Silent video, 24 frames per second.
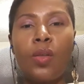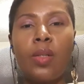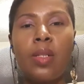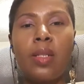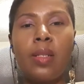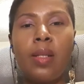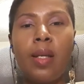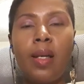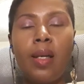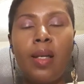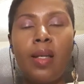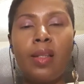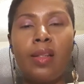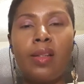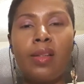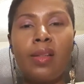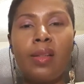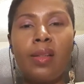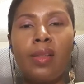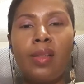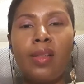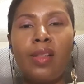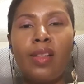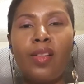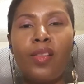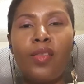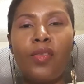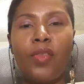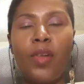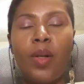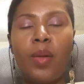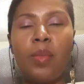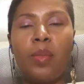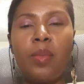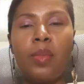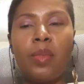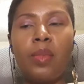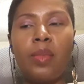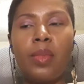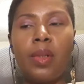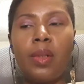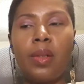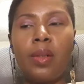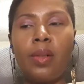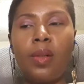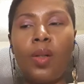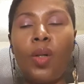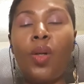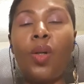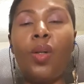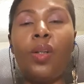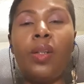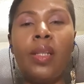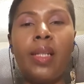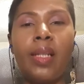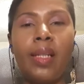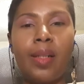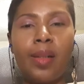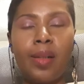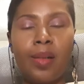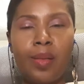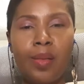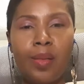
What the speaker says: son from early,